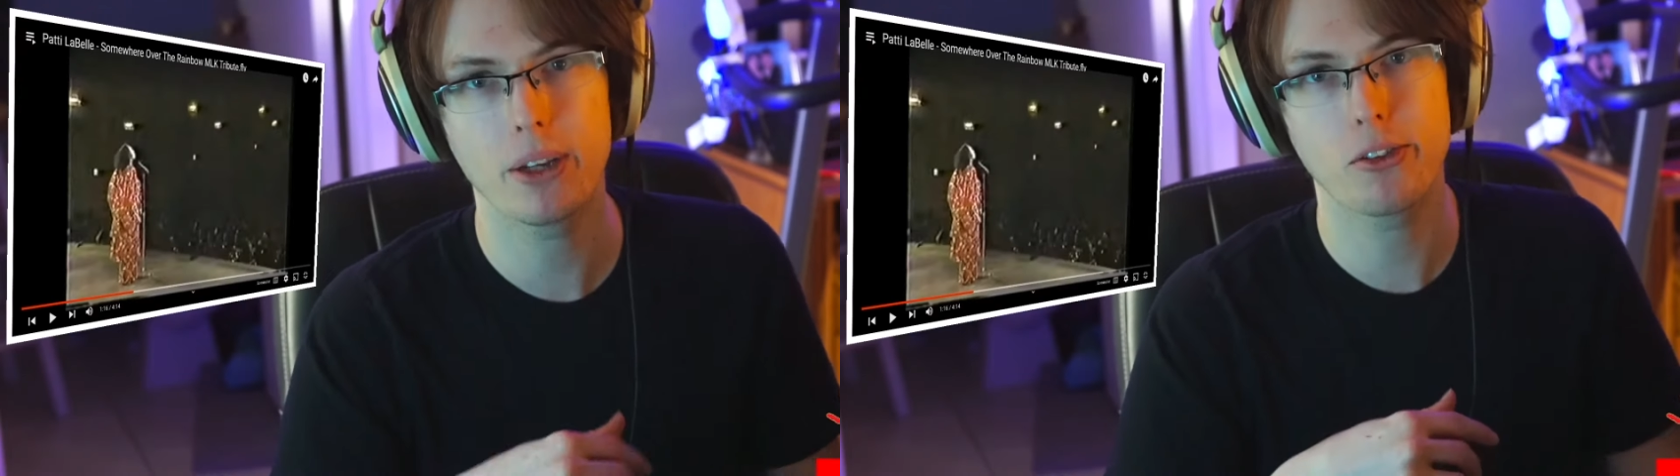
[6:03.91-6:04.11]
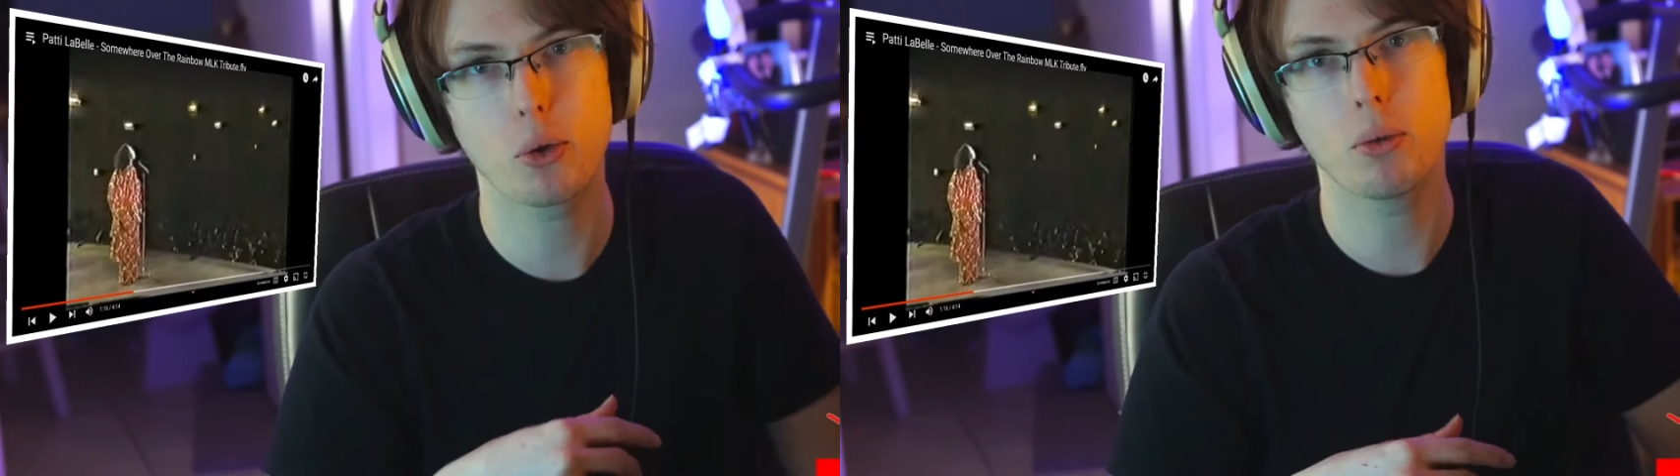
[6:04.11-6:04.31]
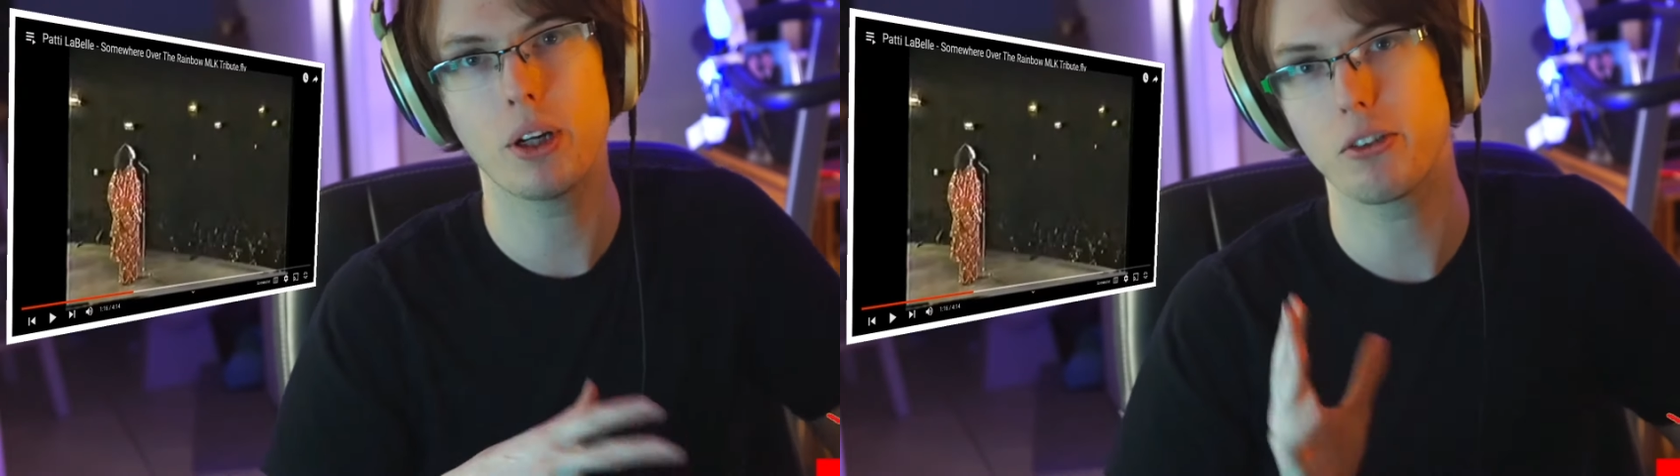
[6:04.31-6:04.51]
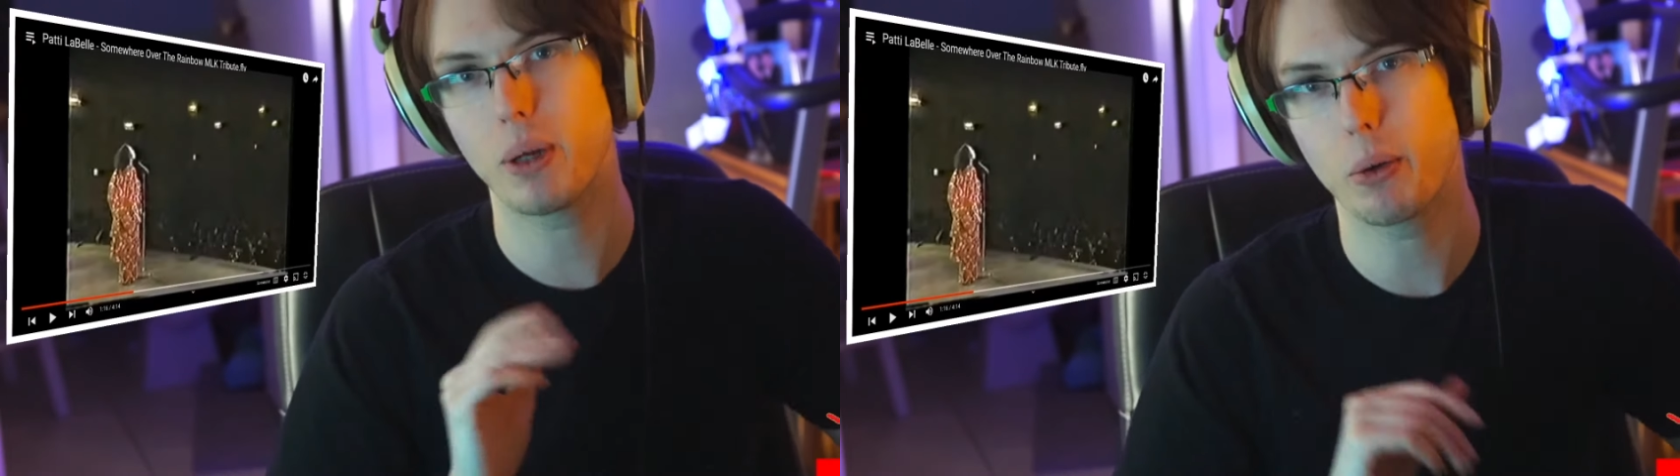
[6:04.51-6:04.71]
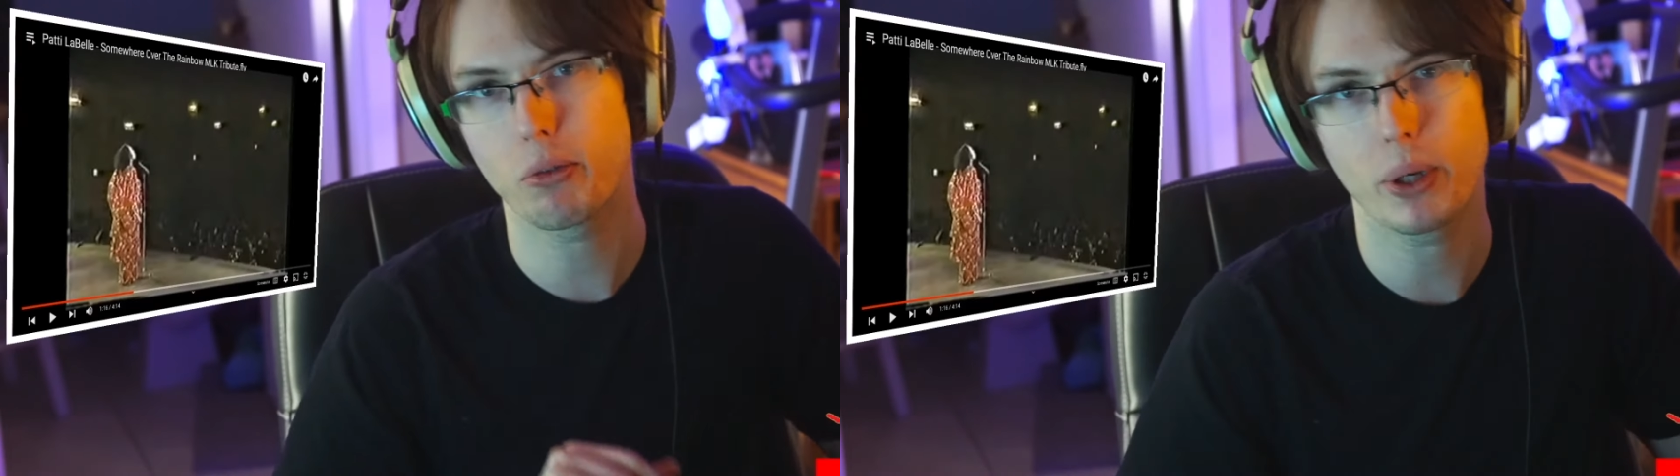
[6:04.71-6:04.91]
store once when
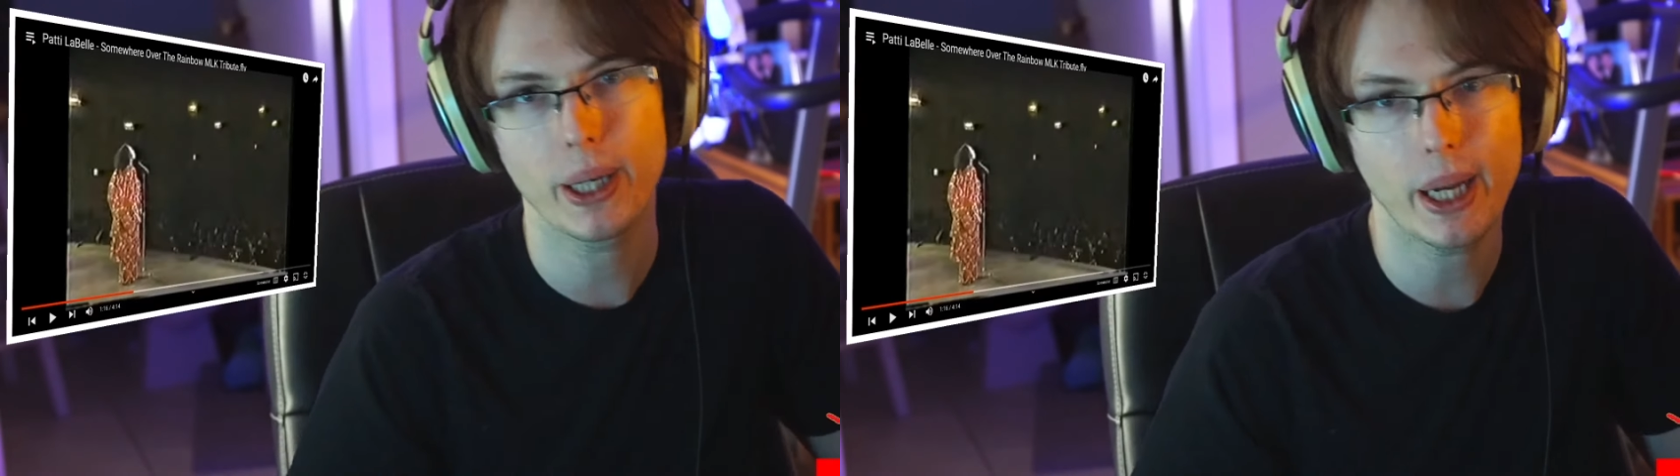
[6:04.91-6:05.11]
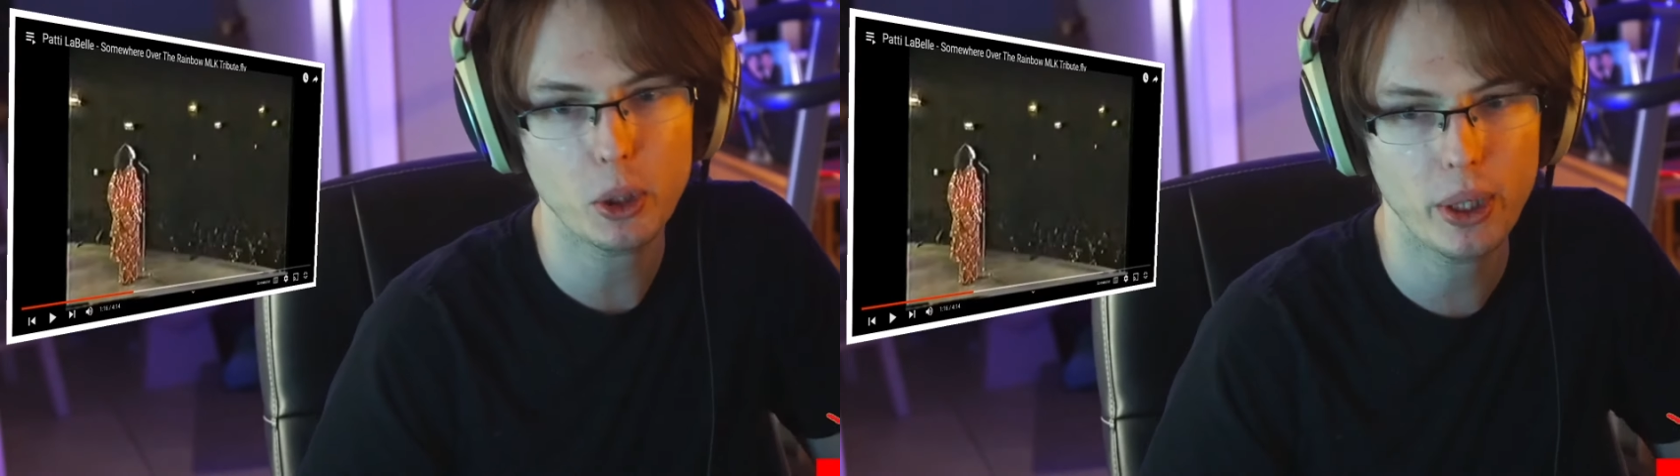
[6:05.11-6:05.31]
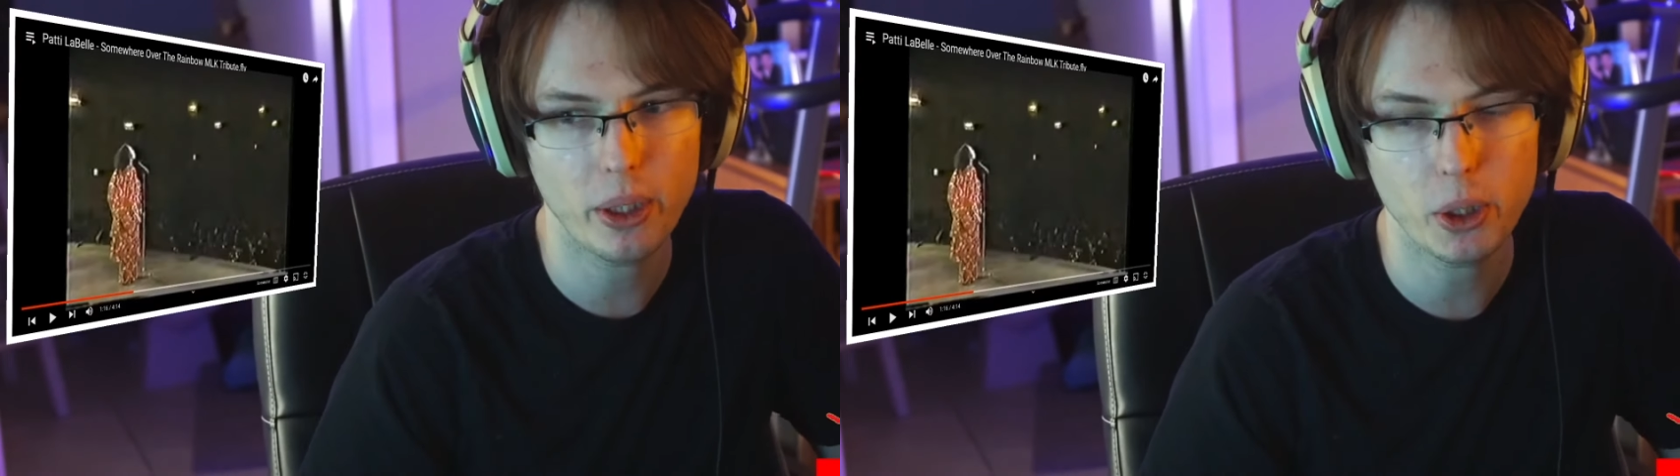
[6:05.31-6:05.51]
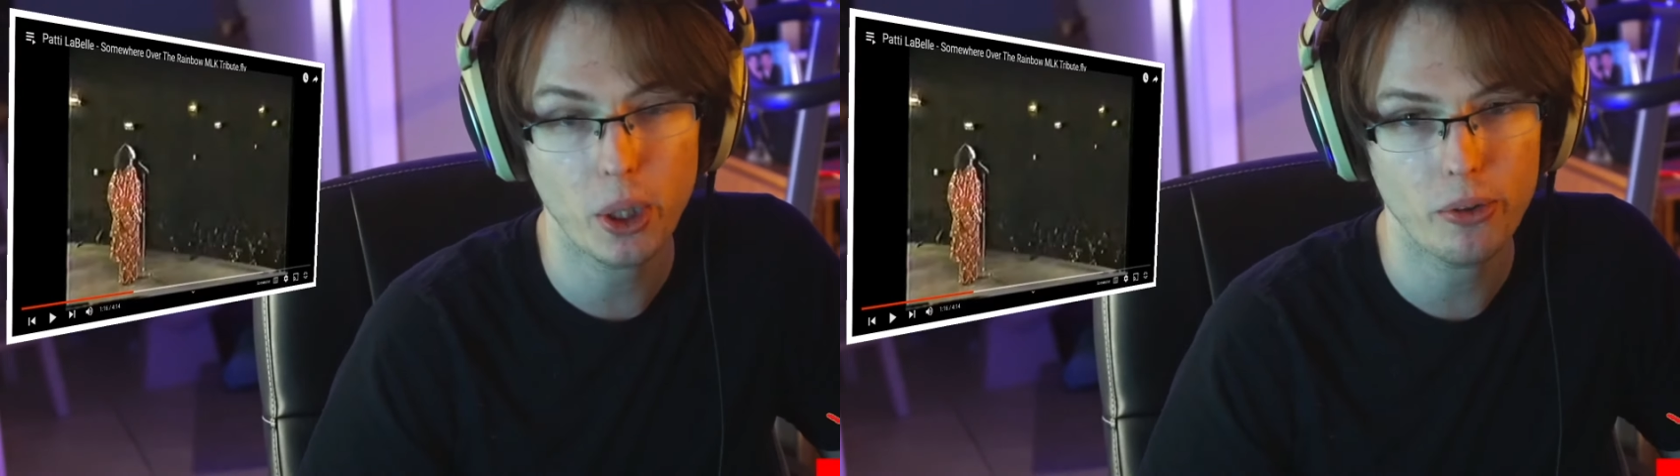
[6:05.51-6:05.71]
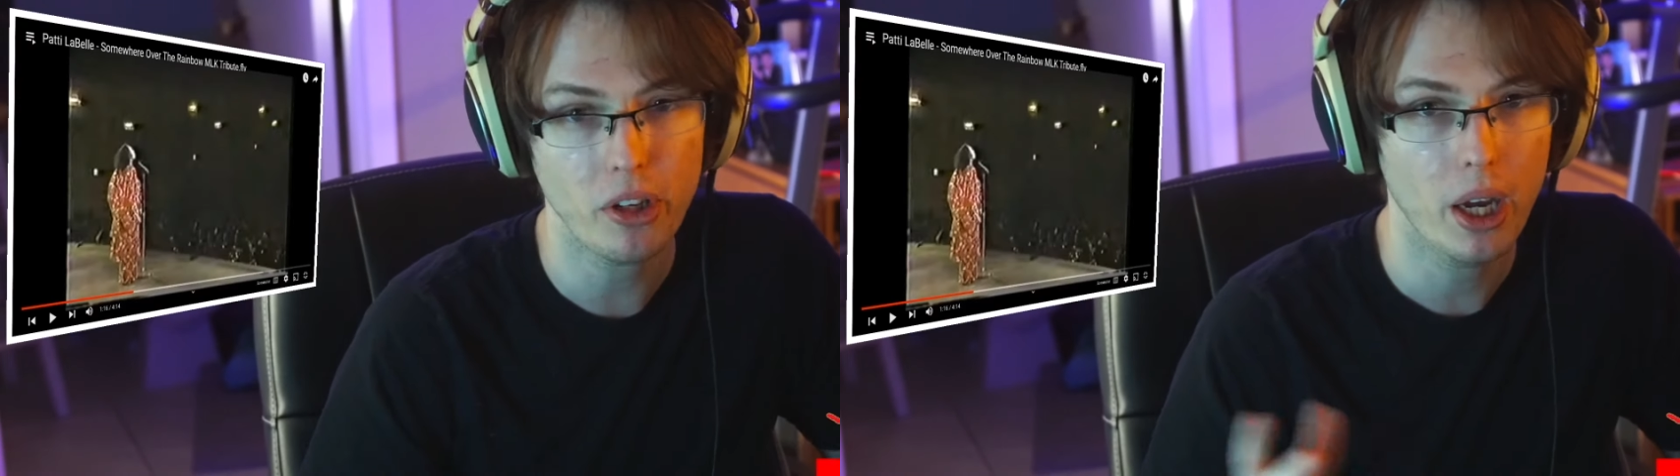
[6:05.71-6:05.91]
I was working at Trader
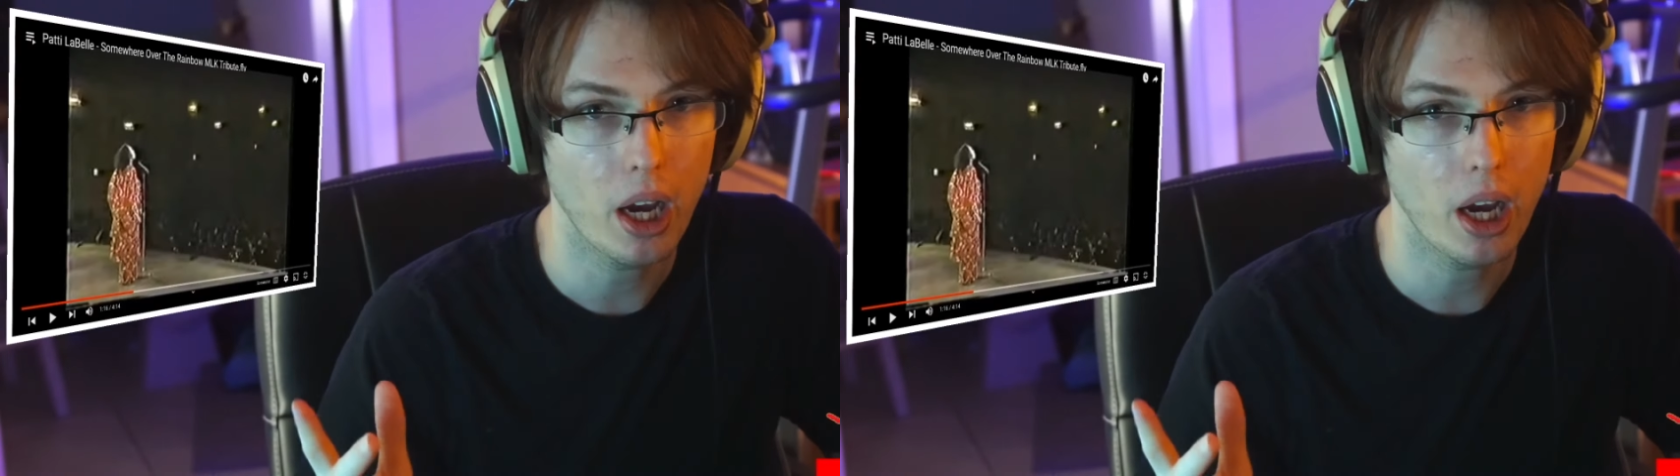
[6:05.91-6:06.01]
Joe's.